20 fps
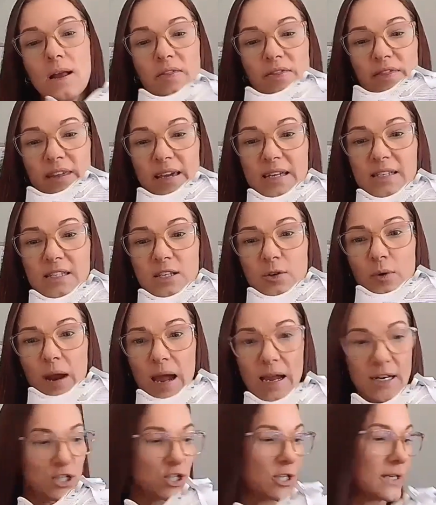These are
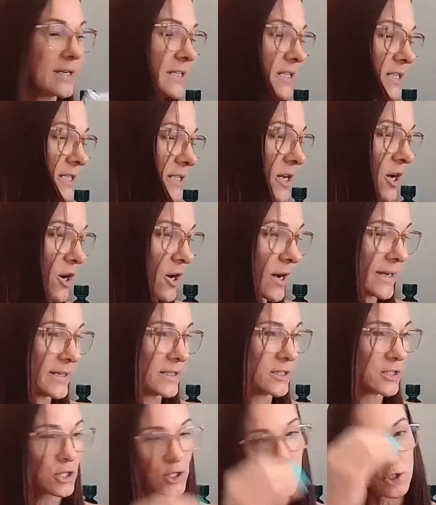actually
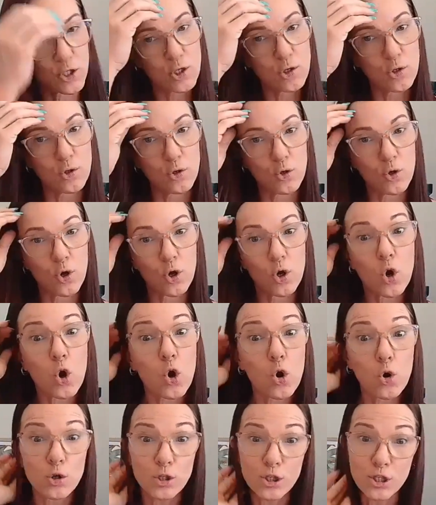designed to
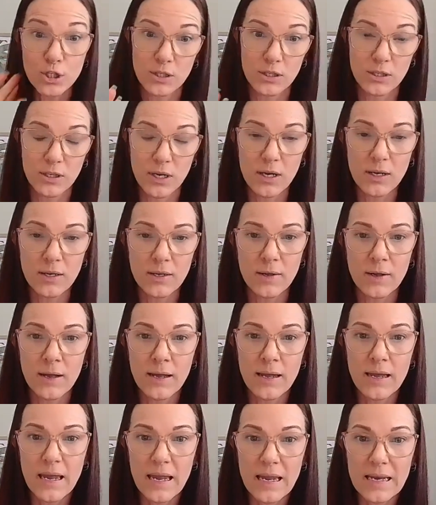cushion
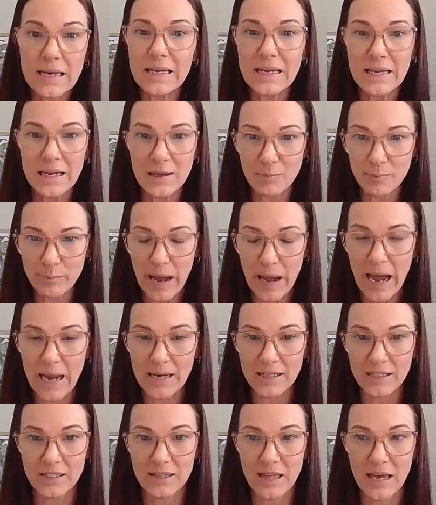any
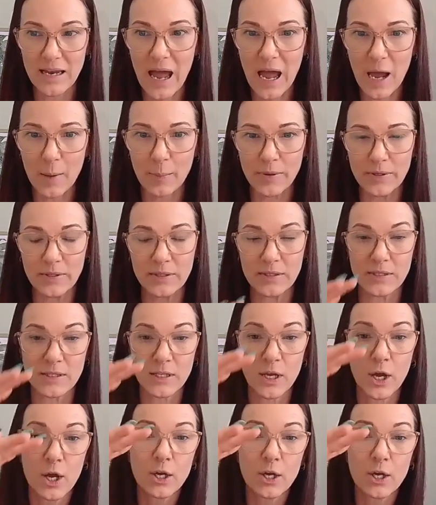impact that happens.